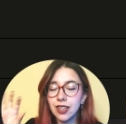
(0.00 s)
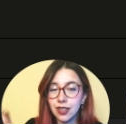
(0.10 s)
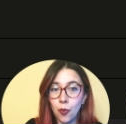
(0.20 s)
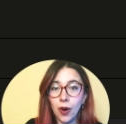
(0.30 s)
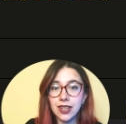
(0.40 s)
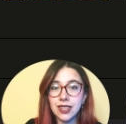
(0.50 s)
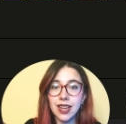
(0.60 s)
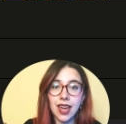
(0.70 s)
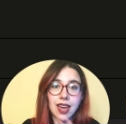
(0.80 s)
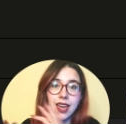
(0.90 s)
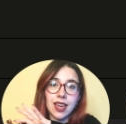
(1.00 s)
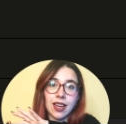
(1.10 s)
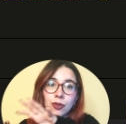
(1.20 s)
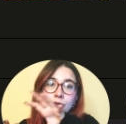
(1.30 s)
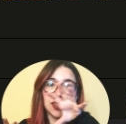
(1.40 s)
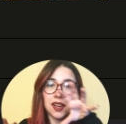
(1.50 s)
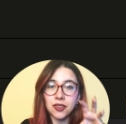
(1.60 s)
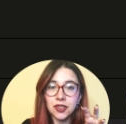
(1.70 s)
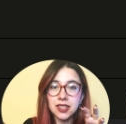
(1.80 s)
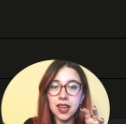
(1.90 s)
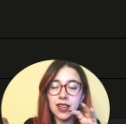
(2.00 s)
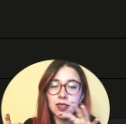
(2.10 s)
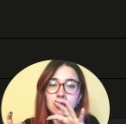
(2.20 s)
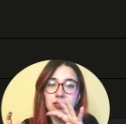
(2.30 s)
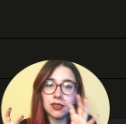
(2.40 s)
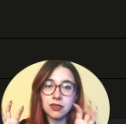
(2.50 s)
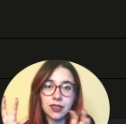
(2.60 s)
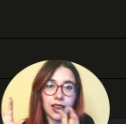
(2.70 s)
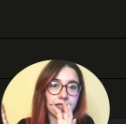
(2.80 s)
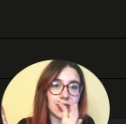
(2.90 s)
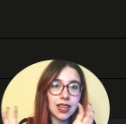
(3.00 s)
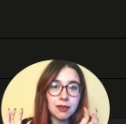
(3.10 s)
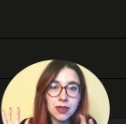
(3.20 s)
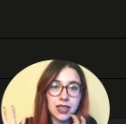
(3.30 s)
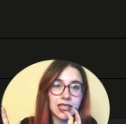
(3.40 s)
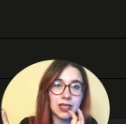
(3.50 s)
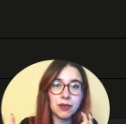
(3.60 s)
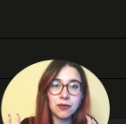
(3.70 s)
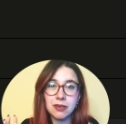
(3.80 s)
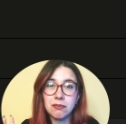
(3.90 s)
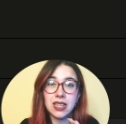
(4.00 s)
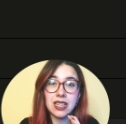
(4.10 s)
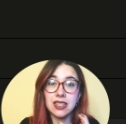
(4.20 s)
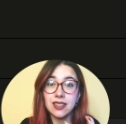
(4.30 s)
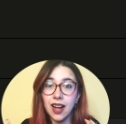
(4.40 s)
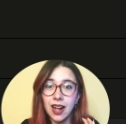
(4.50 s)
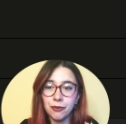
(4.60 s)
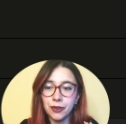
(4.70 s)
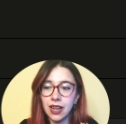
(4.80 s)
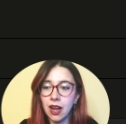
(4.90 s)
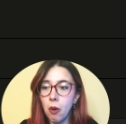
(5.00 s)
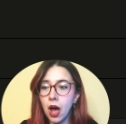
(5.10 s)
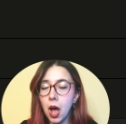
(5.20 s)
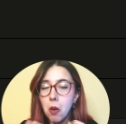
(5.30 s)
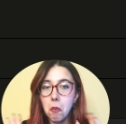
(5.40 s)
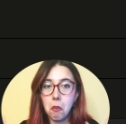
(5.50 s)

one day, and all the other days you do 10 minutes, 15 minutes, half an hour.